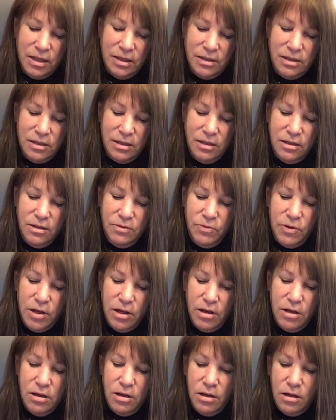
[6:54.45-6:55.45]
See, we
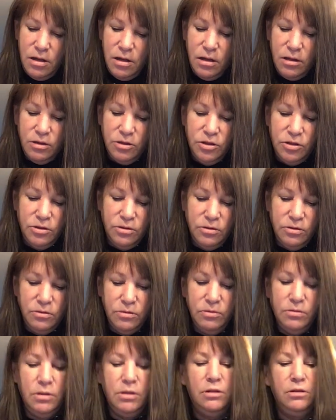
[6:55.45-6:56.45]
all
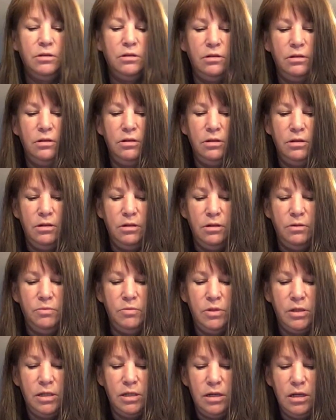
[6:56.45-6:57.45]
do
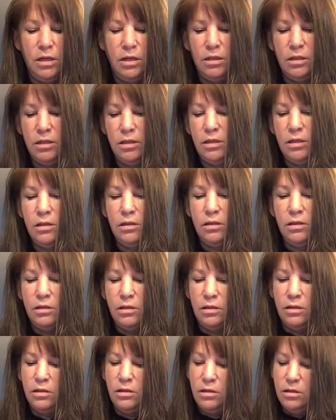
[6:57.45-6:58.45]

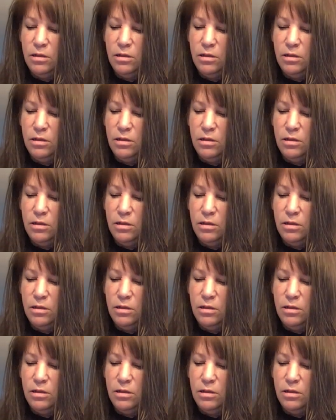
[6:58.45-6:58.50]
mistakes.